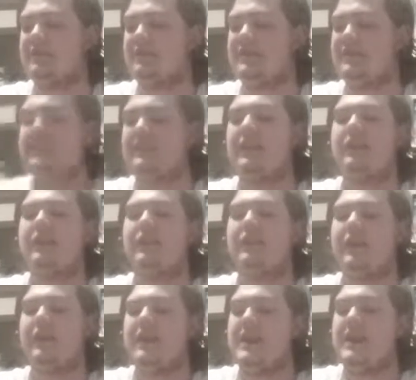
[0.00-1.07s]
is in there.
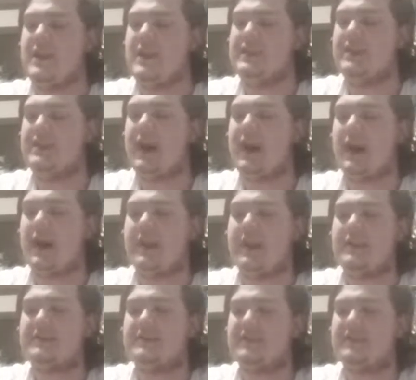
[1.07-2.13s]
He
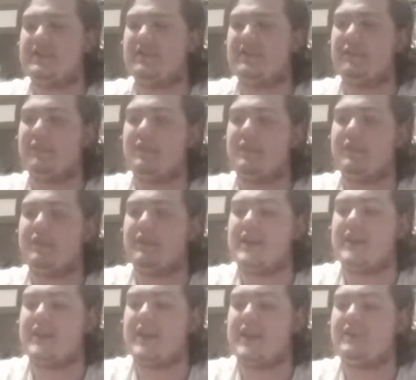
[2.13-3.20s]
dies. The symbiote
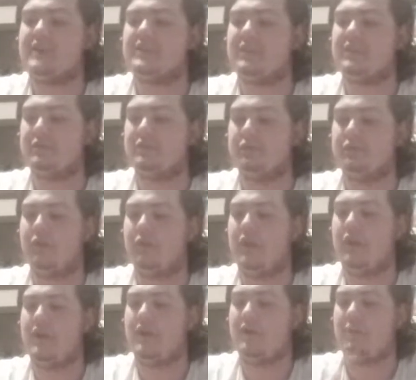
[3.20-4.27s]
attaches to
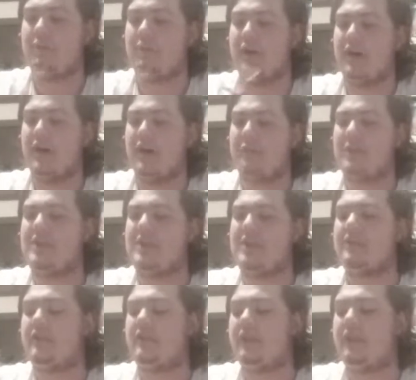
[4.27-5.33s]

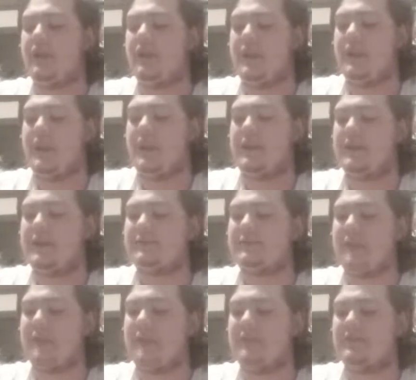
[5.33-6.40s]
Peter, and he ends up
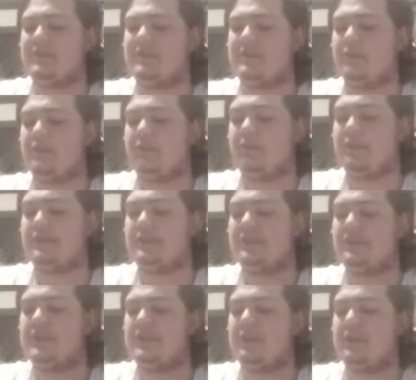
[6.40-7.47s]
having the suit for most of
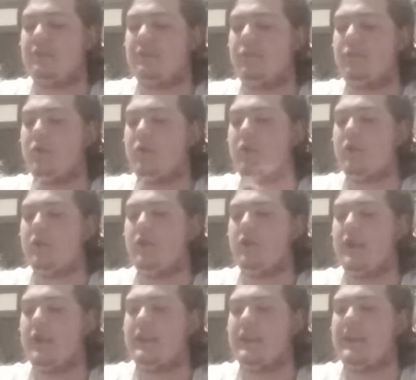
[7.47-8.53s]
Secret War,
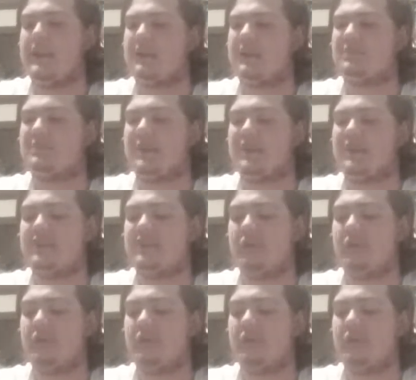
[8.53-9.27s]
and then he comes back to